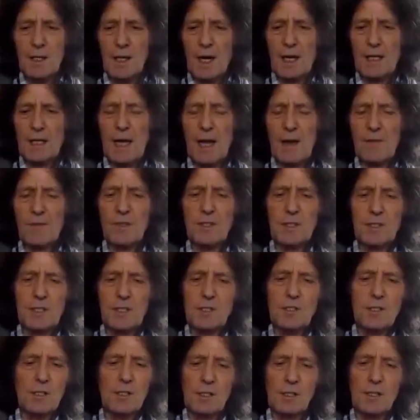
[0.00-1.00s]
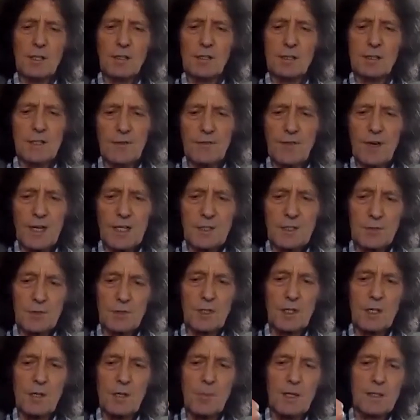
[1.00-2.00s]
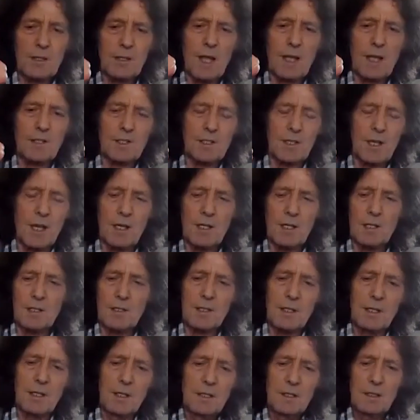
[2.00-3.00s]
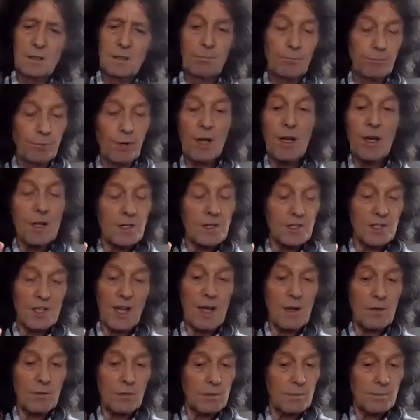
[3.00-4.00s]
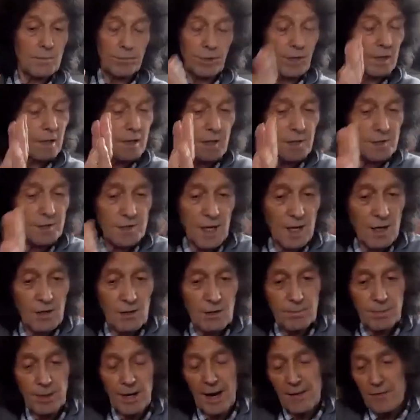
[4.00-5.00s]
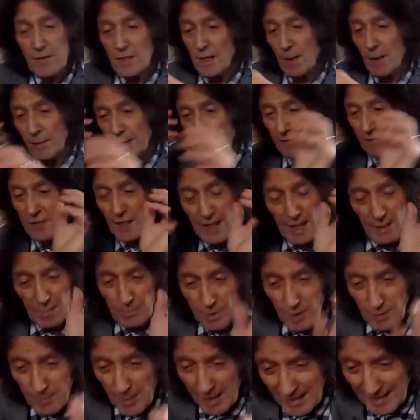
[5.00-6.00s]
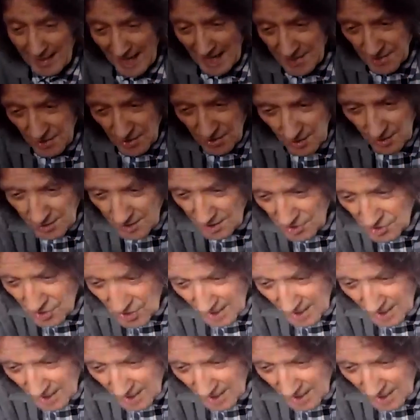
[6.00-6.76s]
i'd have the digital little devices only about that size brilliant sound brilliant sound but every time i'd have to keep putting my glasses on to